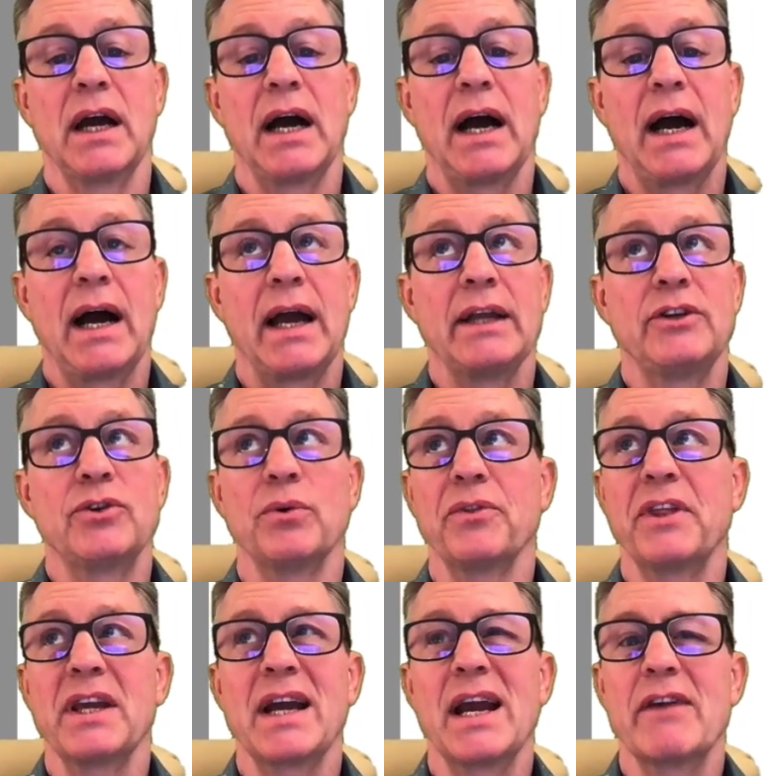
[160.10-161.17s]
I don't
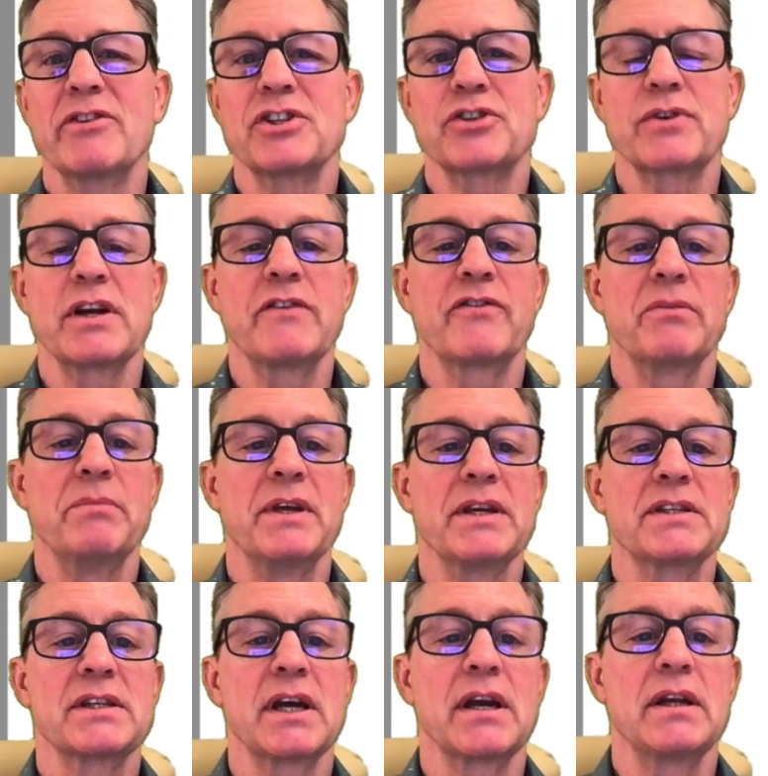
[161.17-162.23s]
think I ever stray from
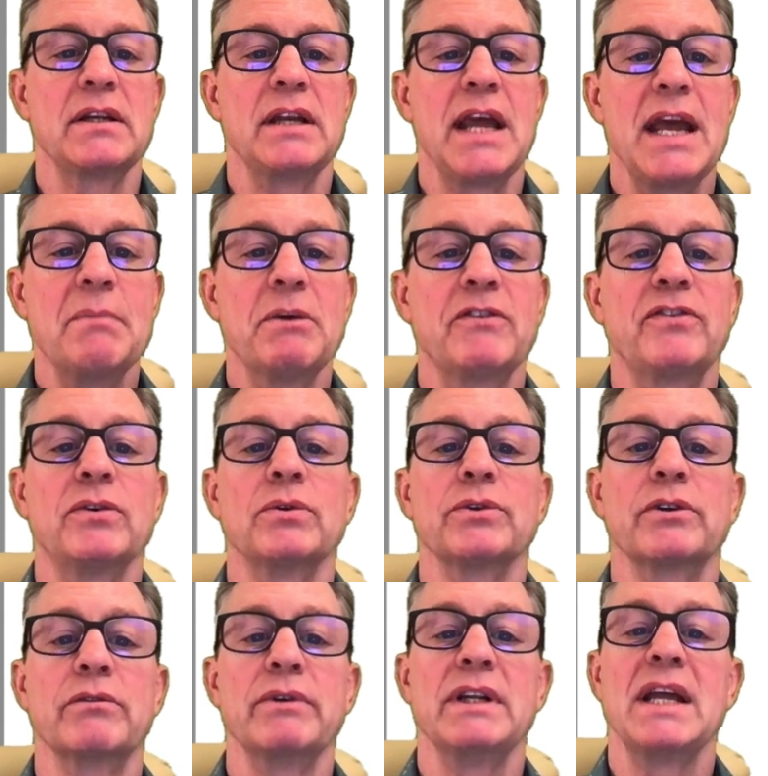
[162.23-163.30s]
this. I name a folder
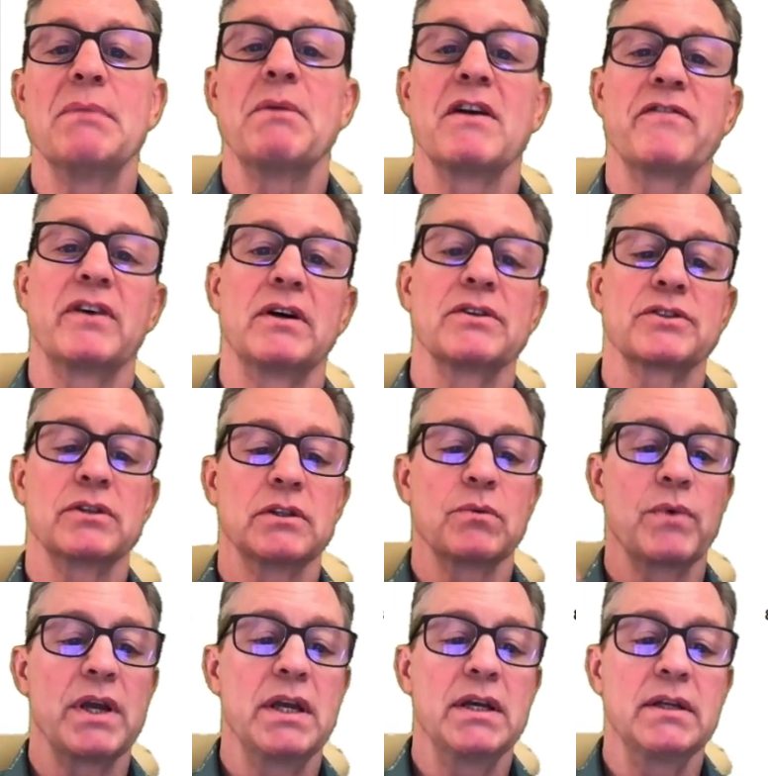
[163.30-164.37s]
and rename my files on the
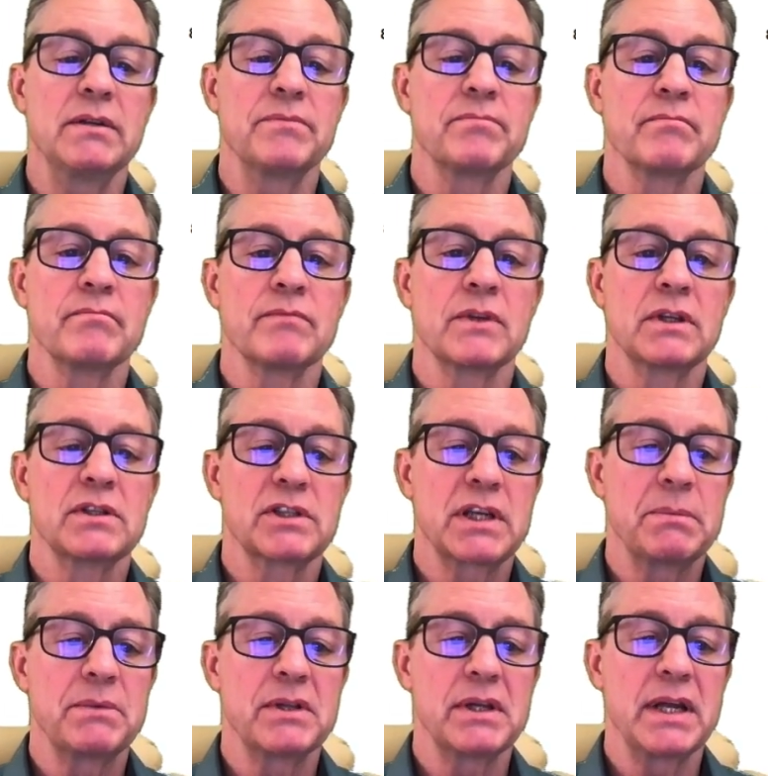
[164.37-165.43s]
way in,
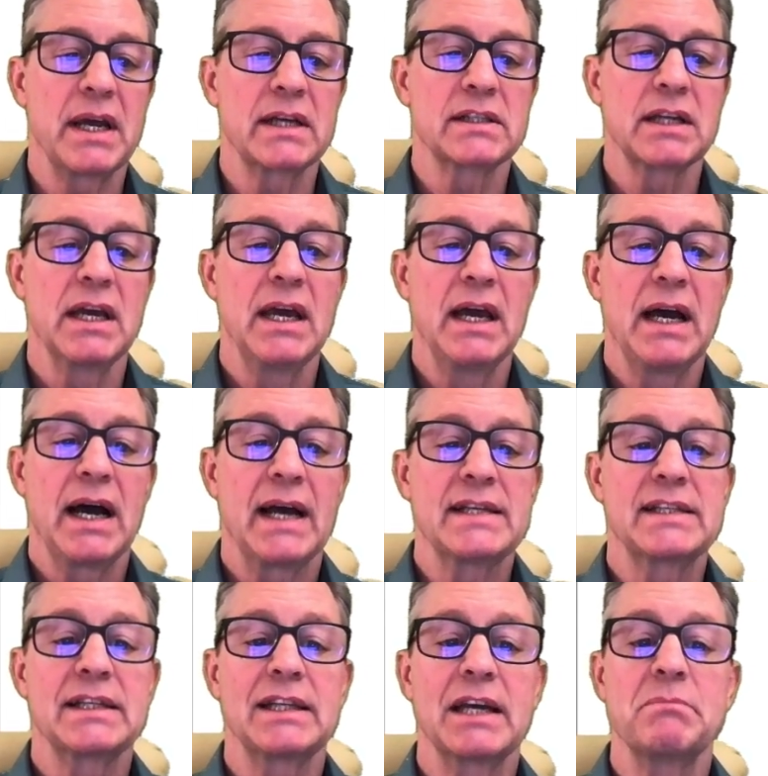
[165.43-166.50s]
skip to the next. I
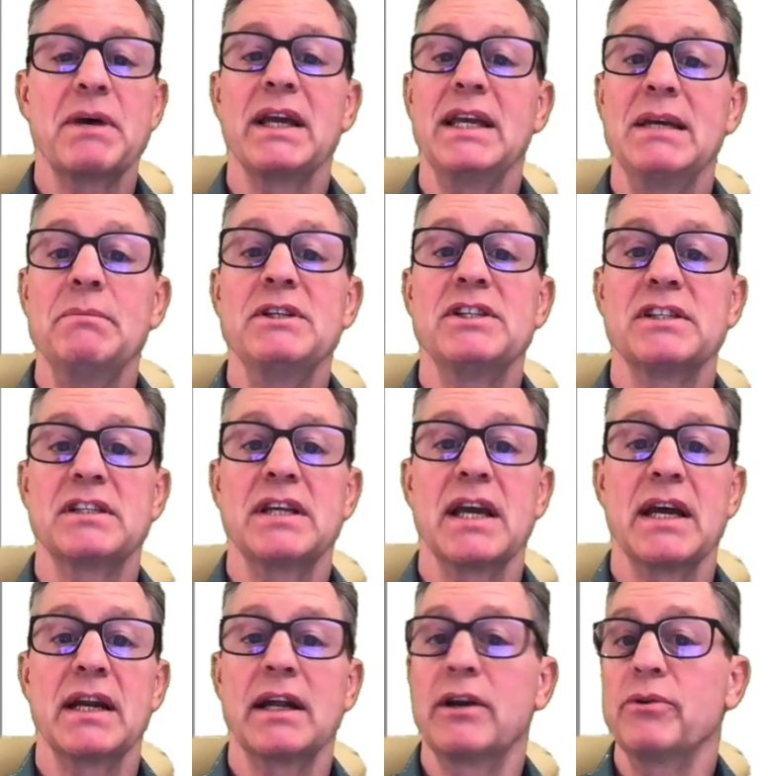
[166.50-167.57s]
select my images to
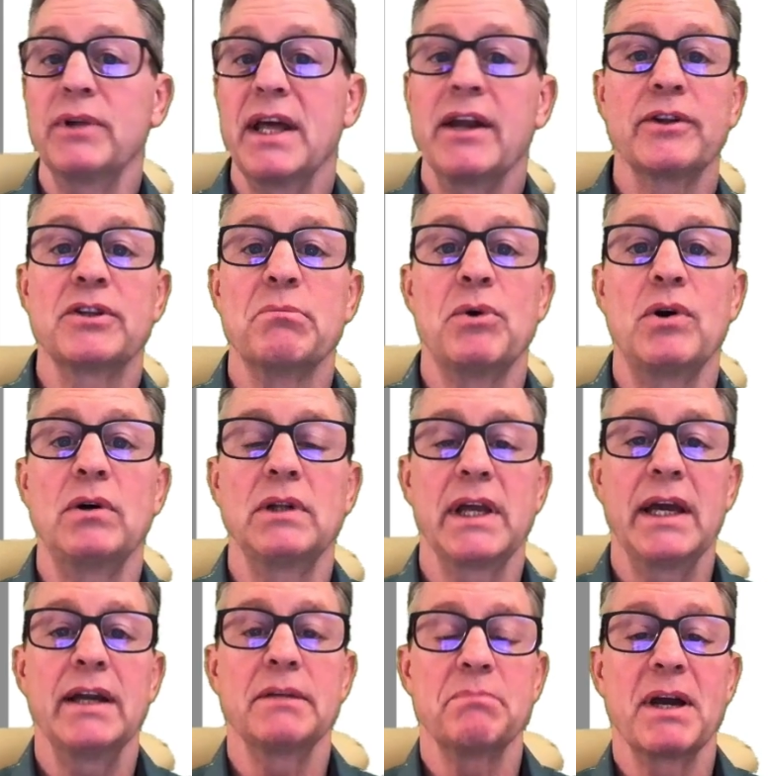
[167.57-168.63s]
edit. I don't edit them all, I
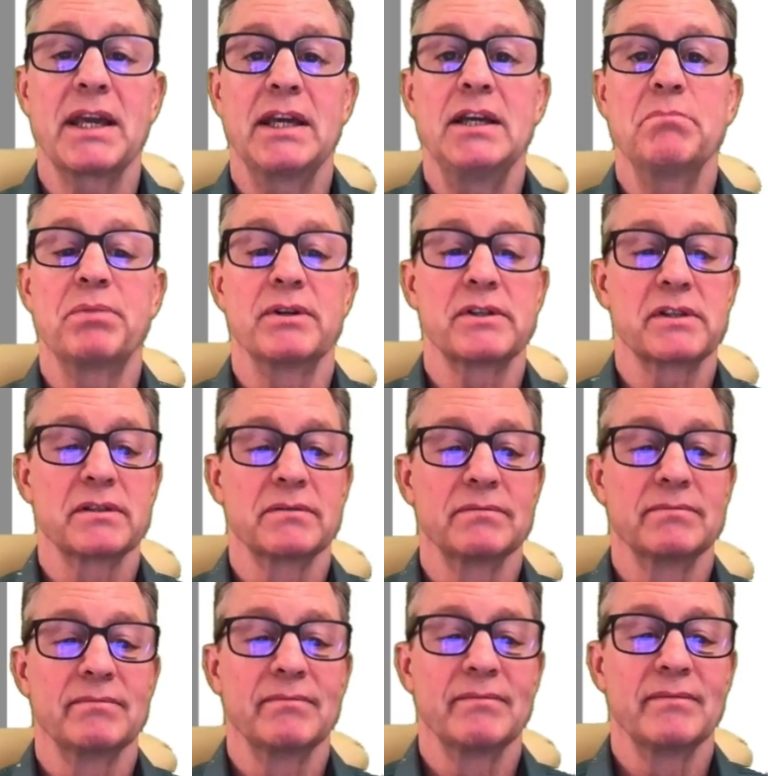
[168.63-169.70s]
edit my keepers.
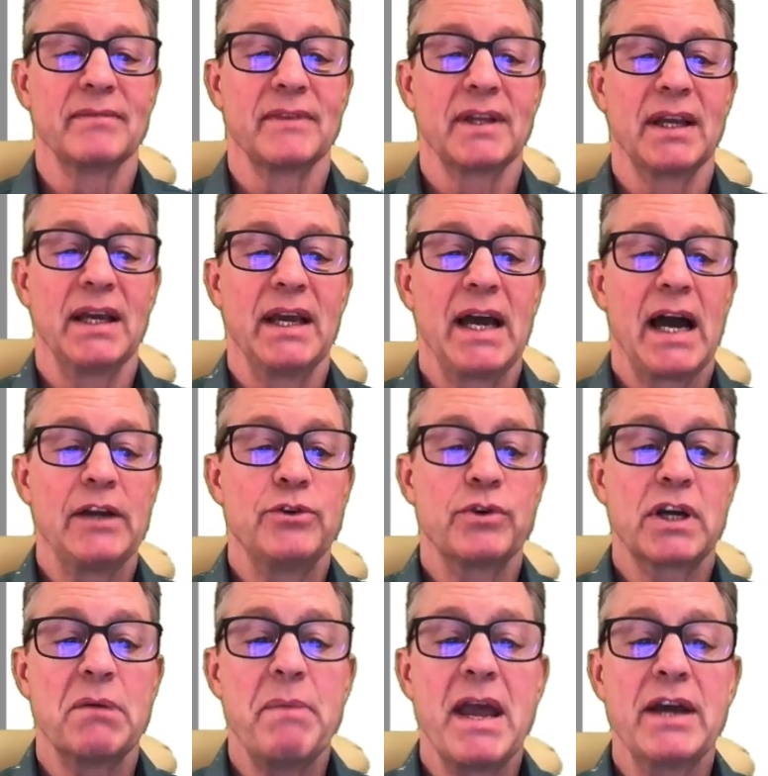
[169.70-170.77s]
I do
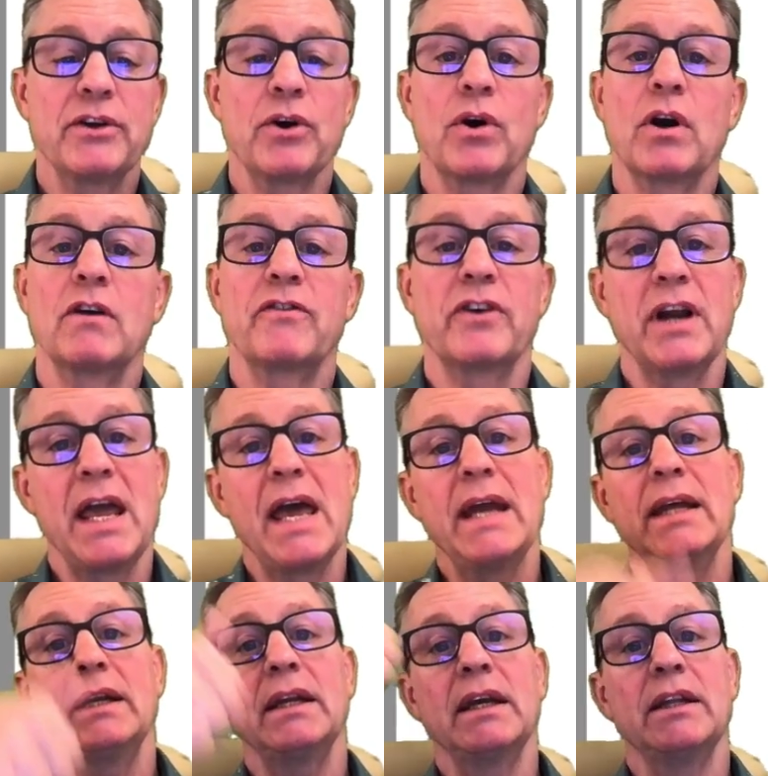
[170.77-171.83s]
Command R for
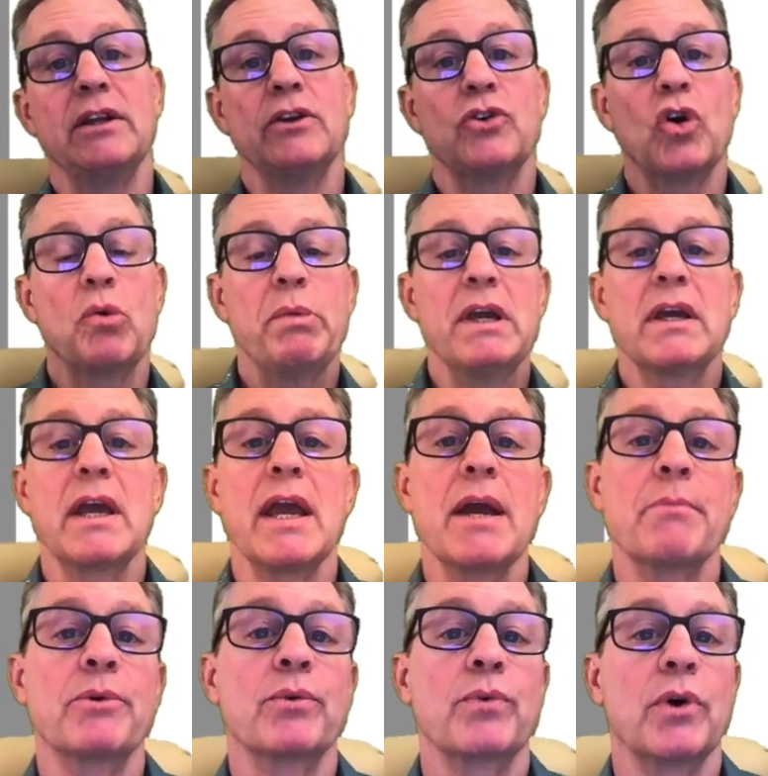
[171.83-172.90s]
edit in the Adobe
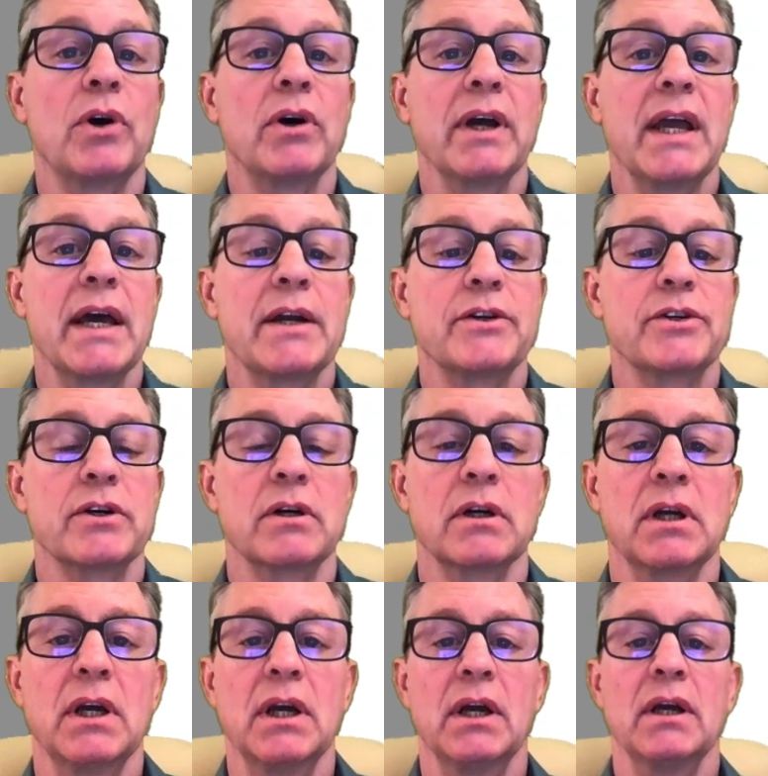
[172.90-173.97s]
Camera Raw editor.
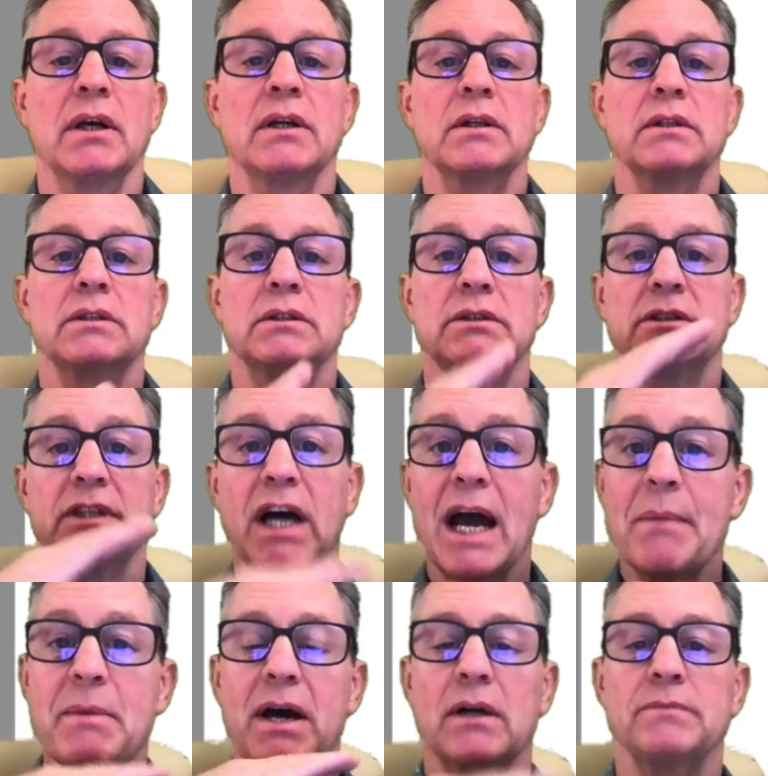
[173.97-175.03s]

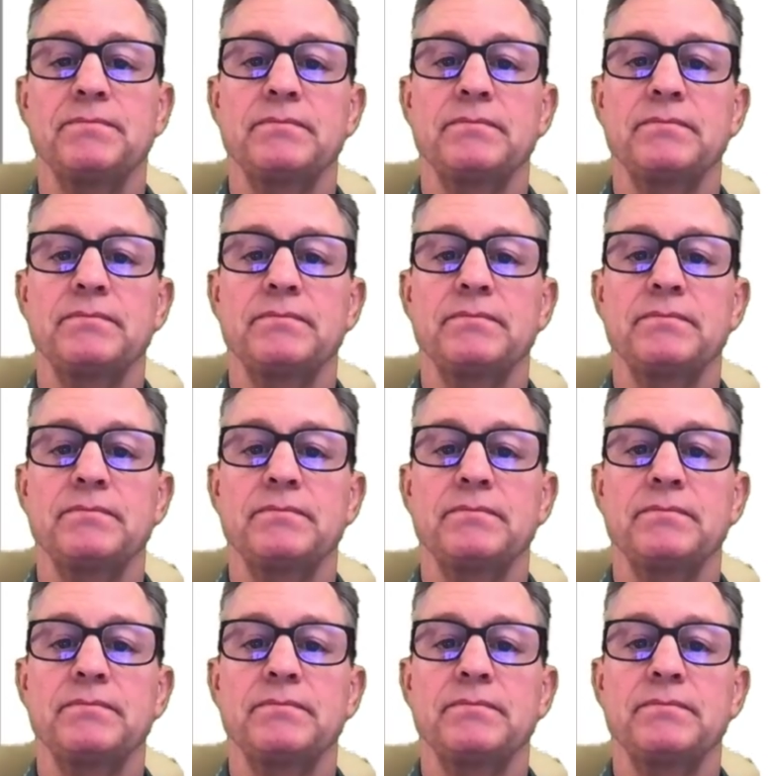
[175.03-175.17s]
Timeout.